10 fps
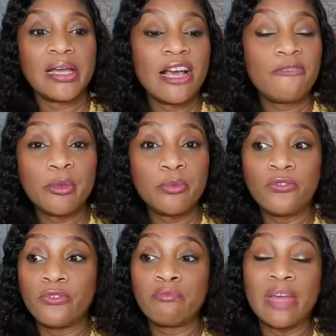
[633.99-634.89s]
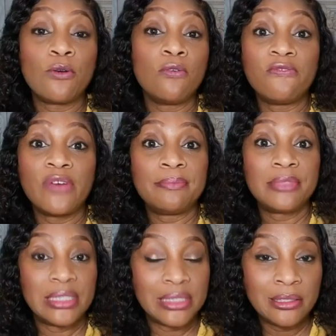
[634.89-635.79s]
I have people from my own
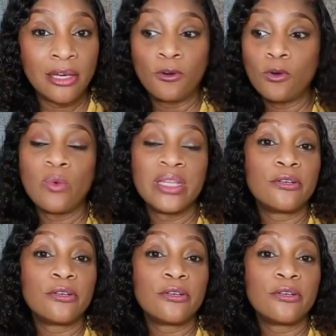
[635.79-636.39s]
family who,